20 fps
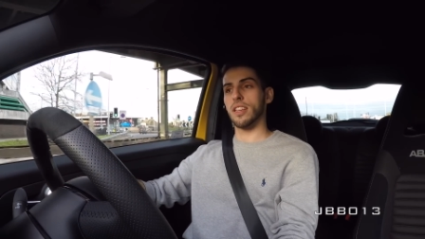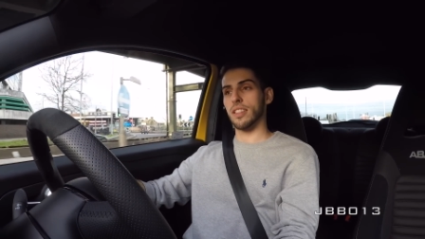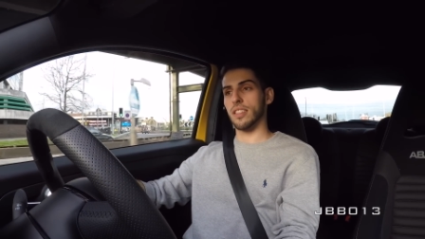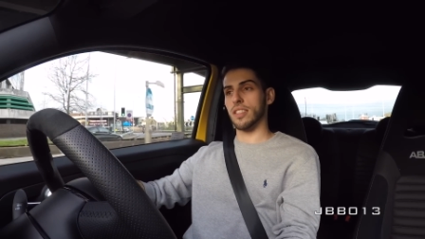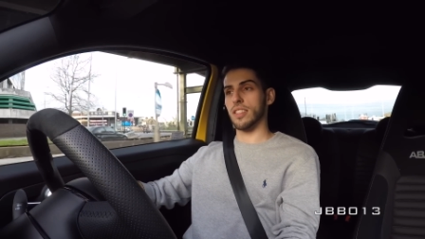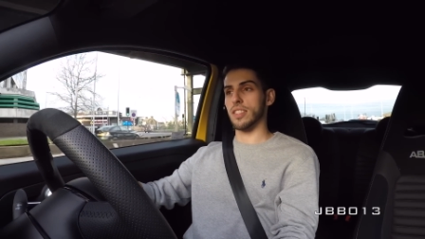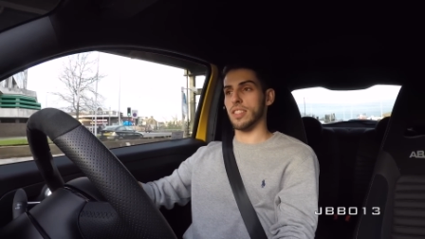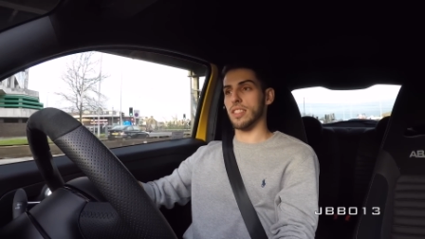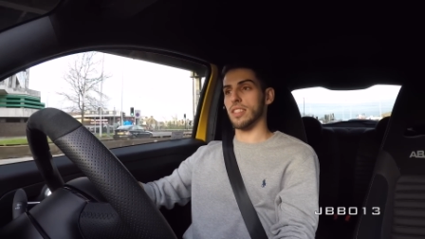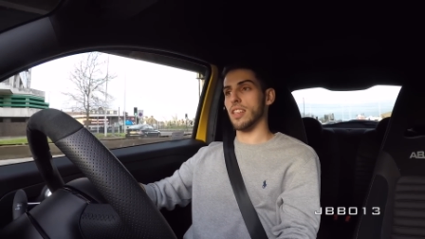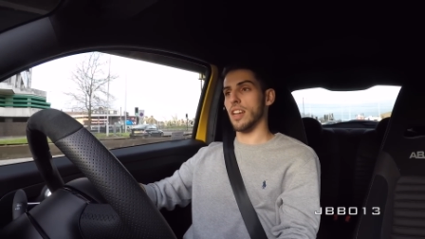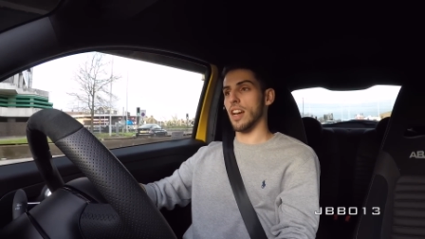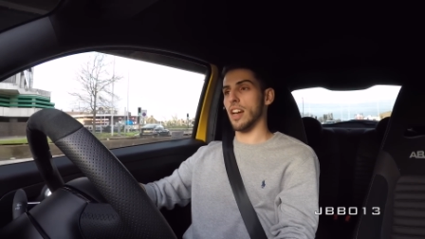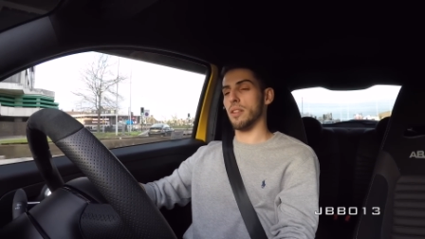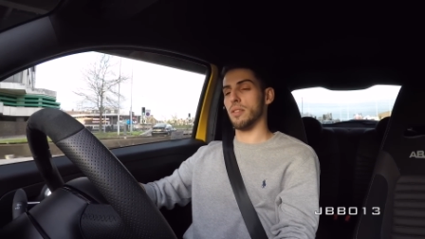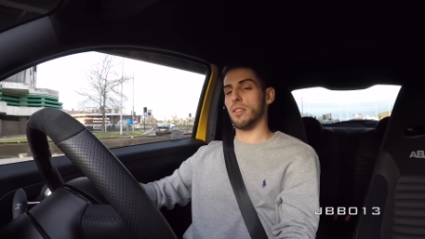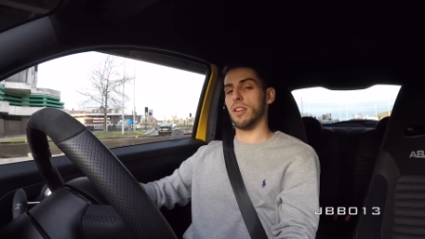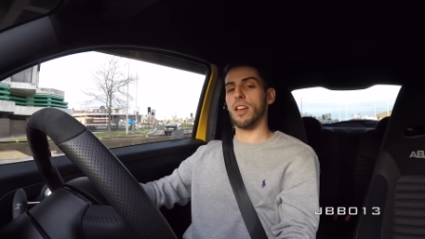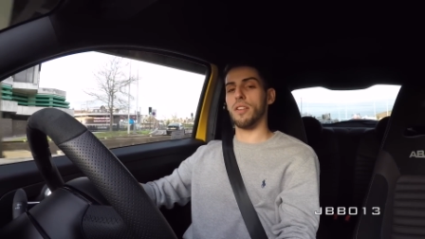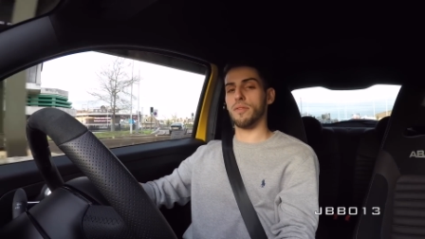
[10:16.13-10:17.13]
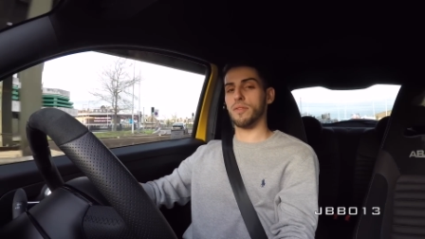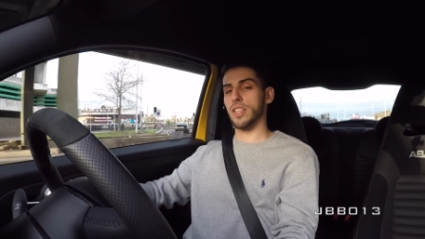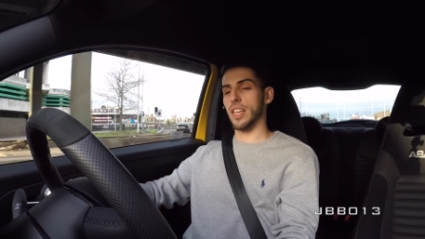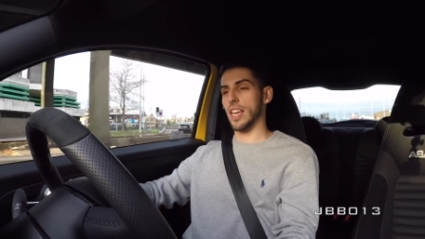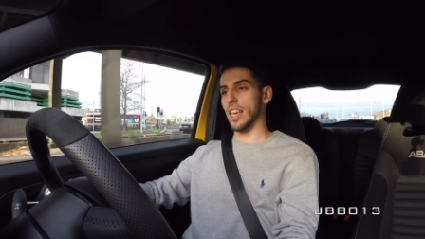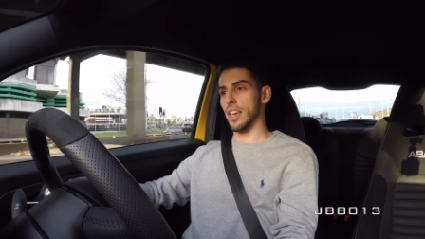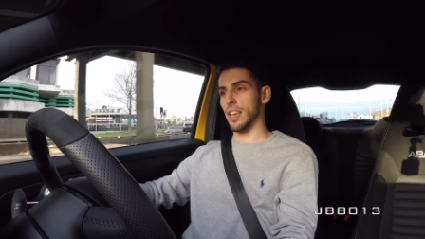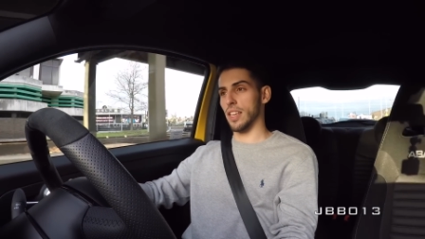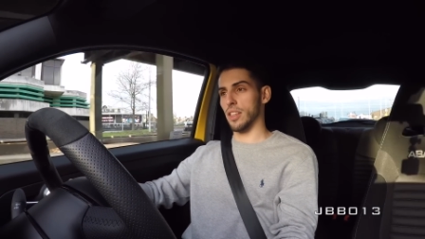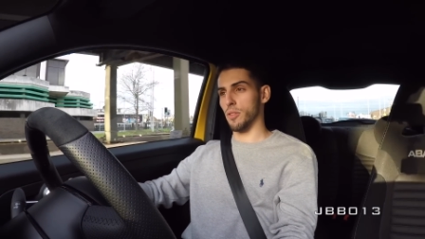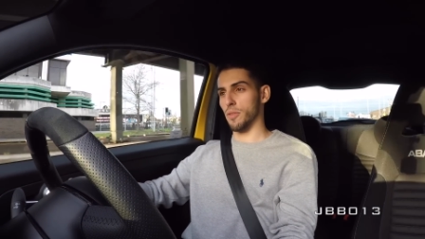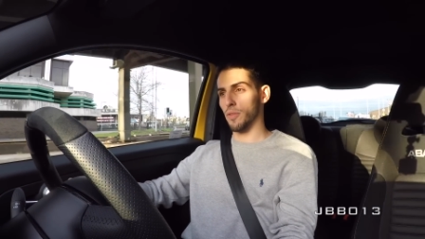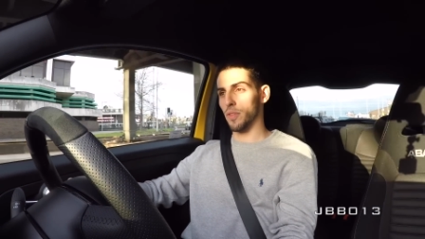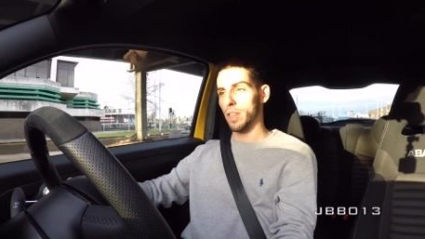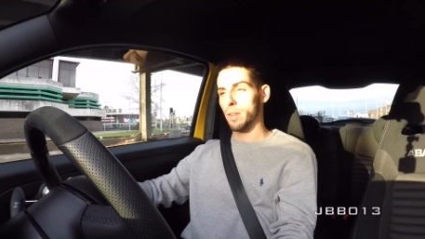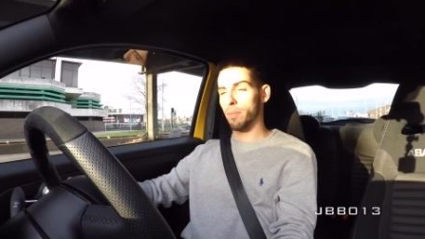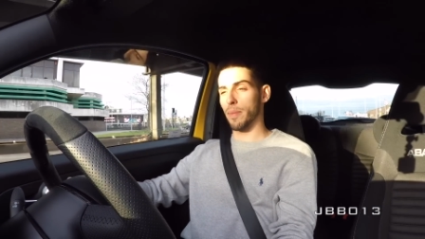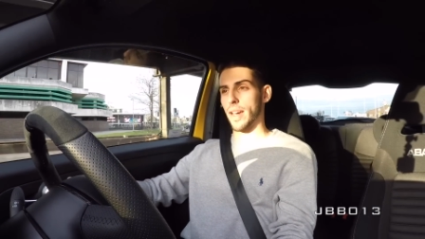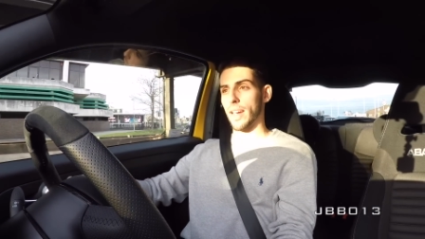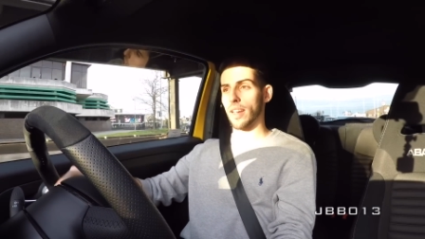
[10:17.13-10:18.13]
because I'd love to hear your
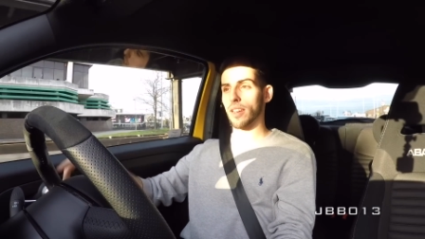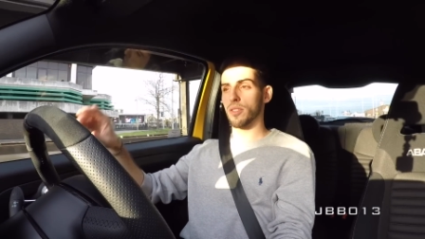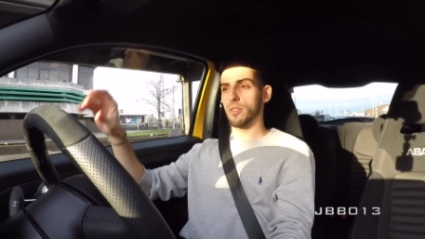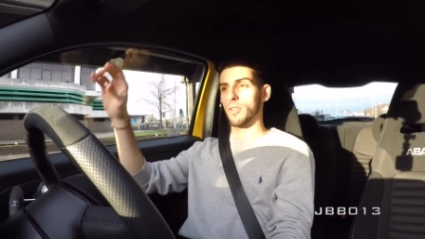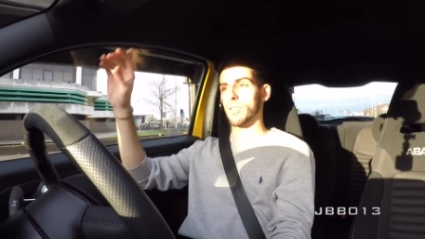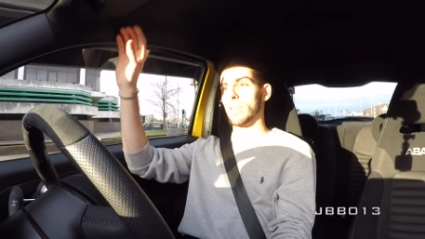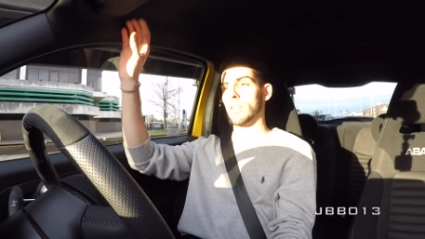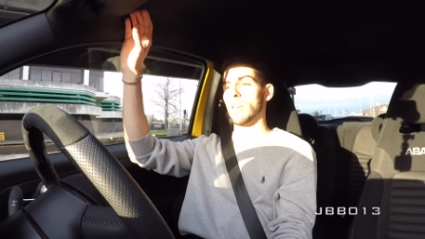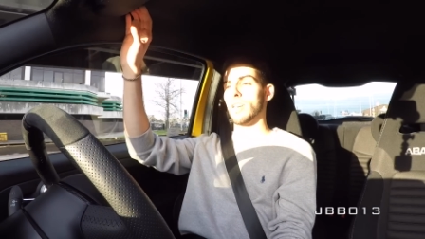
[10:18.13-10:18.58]
feedback on